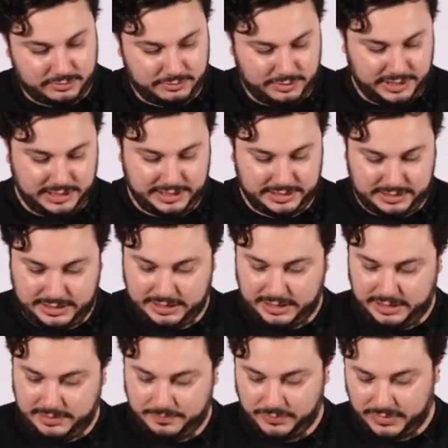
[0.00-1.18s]
really
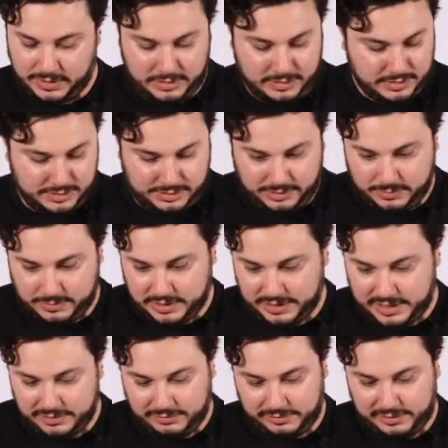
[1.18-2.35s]
sticky. You want to then